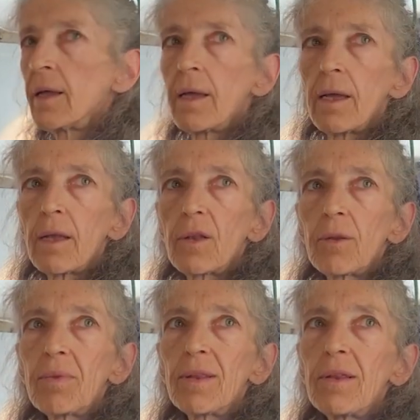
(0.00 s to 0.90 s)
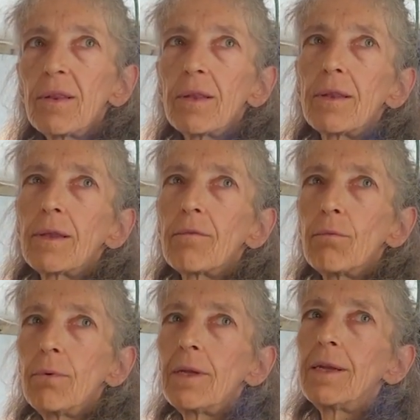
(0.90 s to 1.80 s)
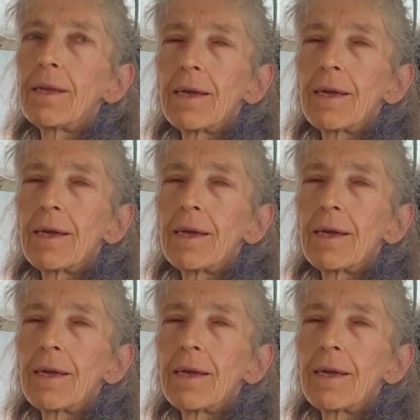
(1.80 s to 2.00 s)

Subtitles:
It's something that they really,